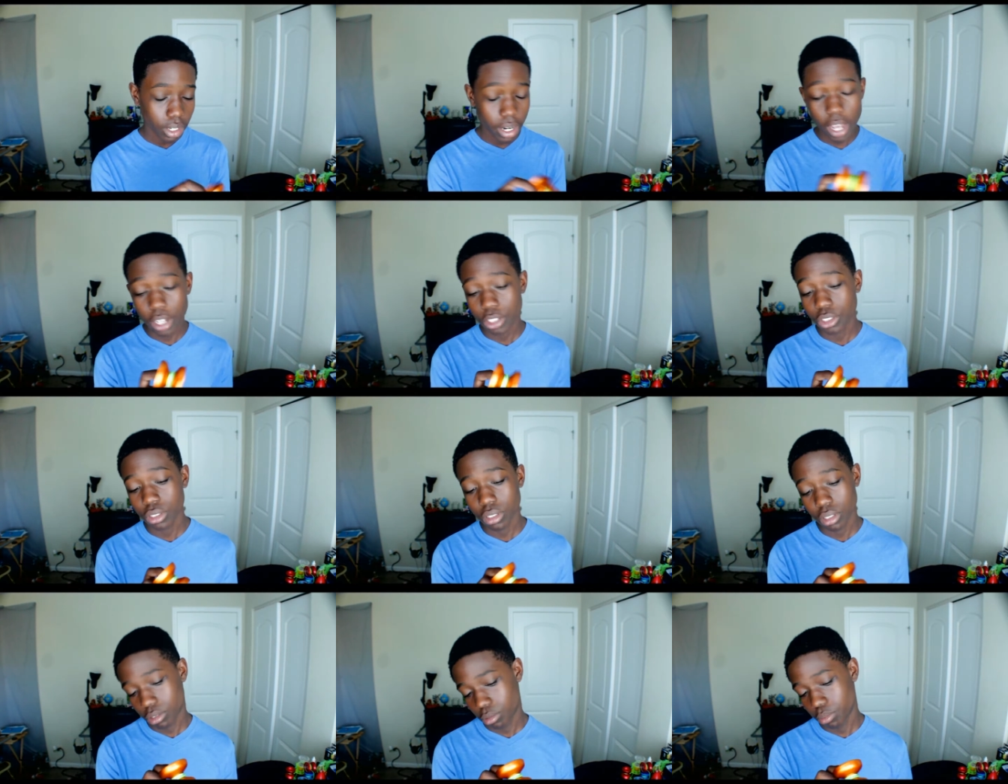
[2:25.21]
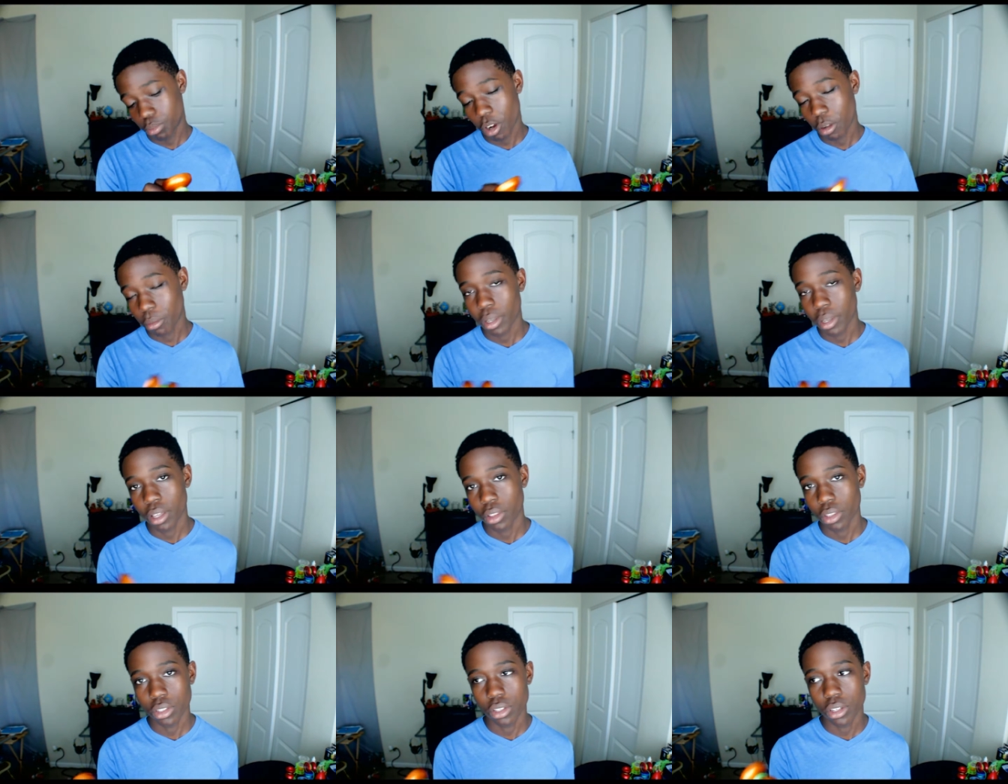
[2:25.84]
actually it's
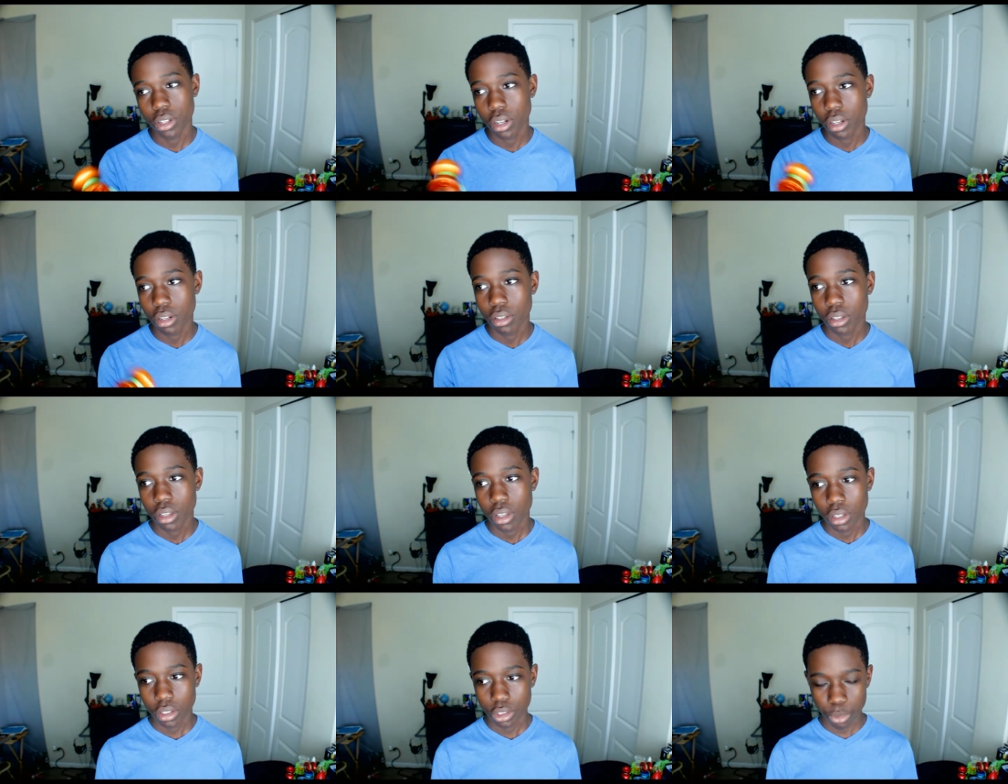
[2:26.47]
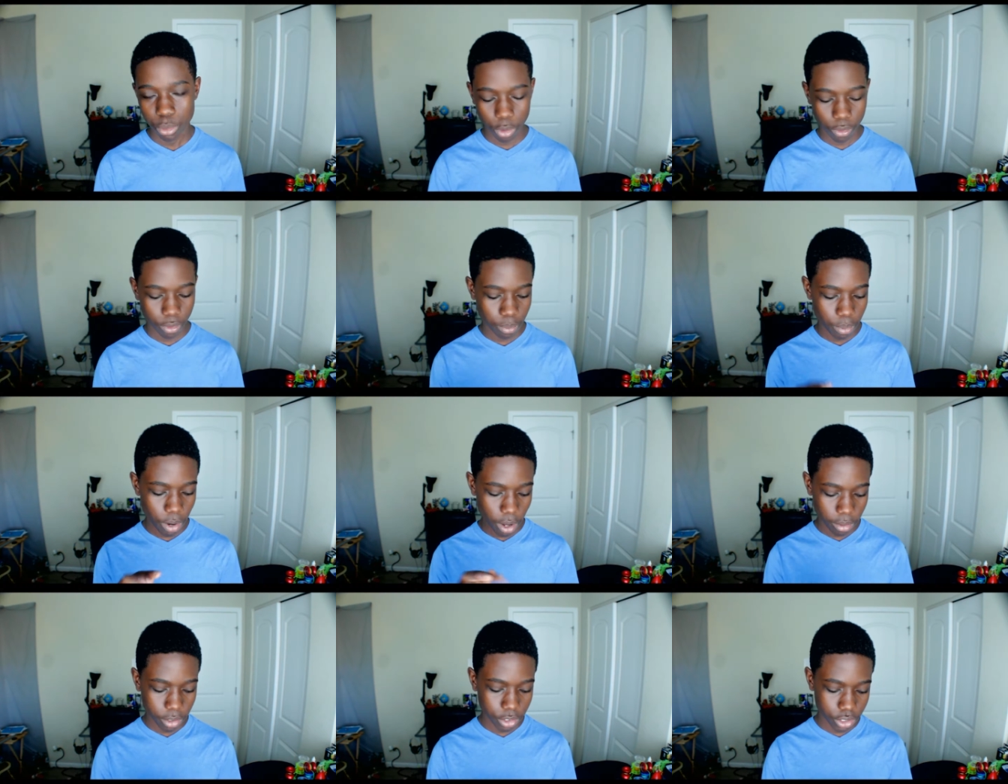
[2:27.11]
probably how they did it. It's more
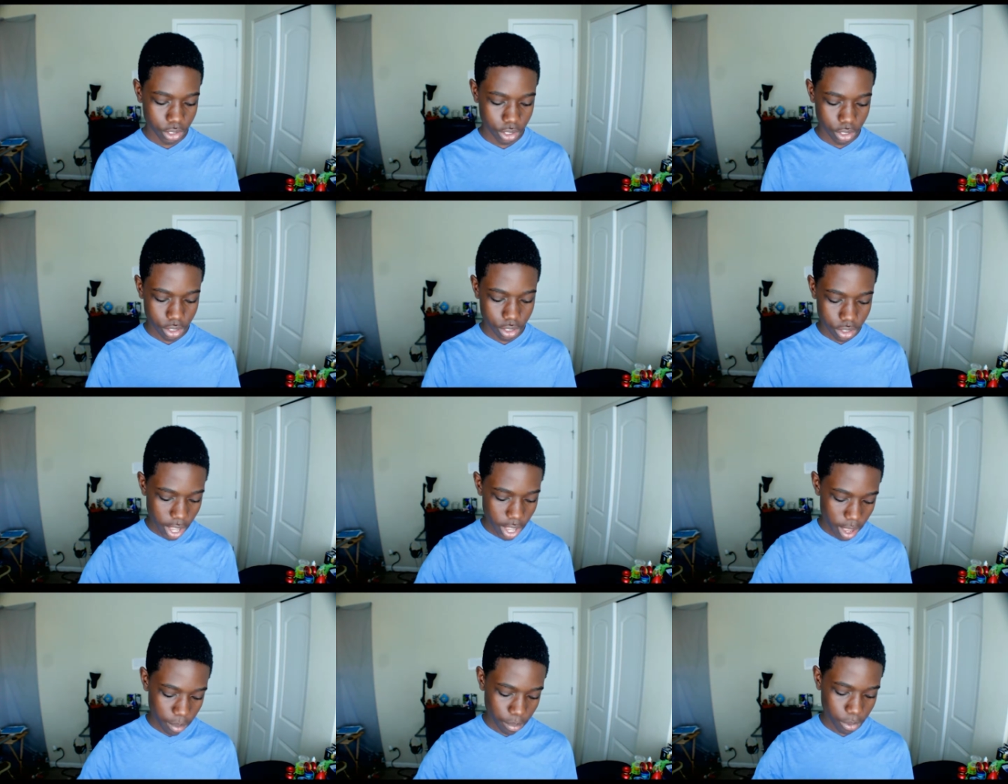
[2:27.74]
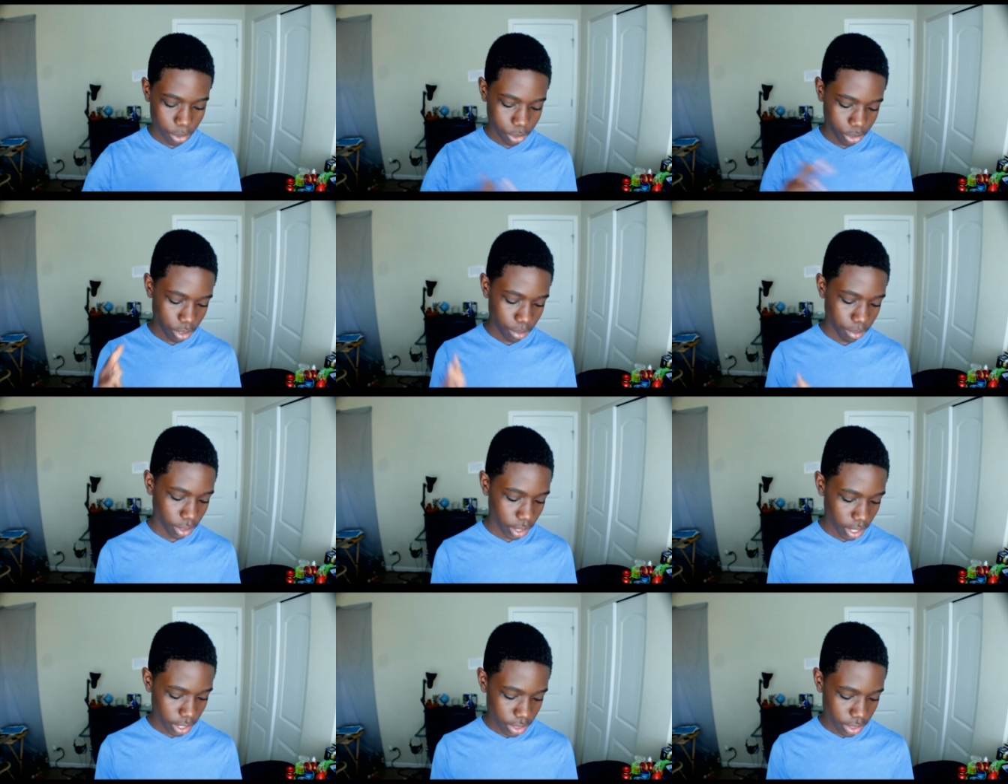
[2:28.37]
probably just a stamp or
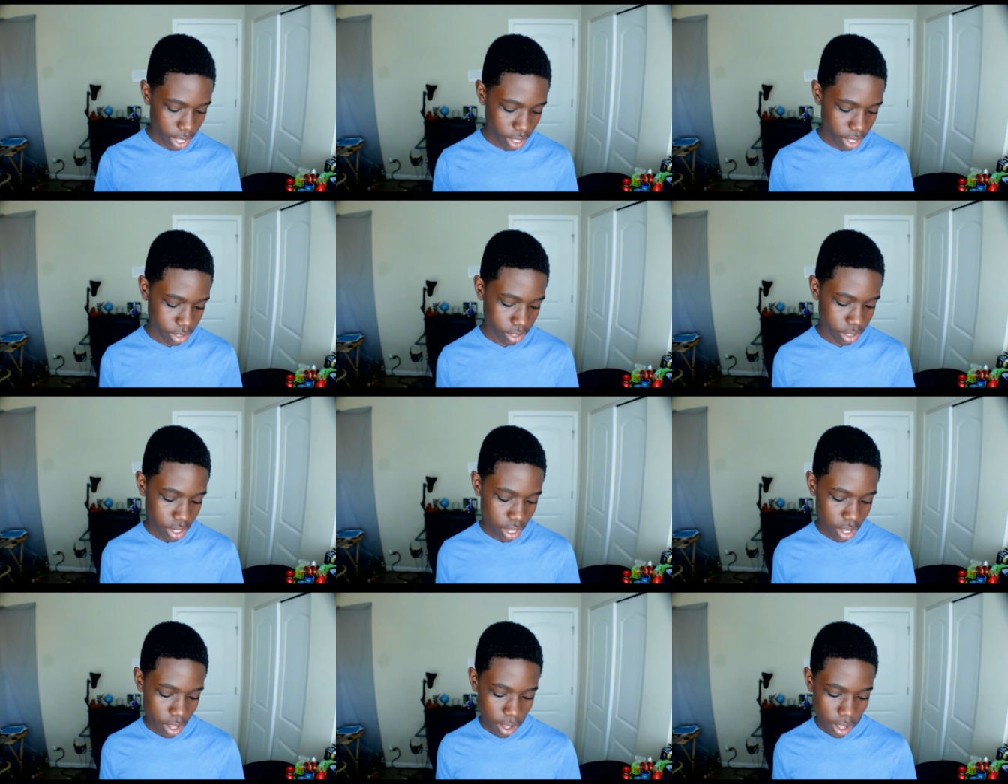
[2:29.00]
something like that.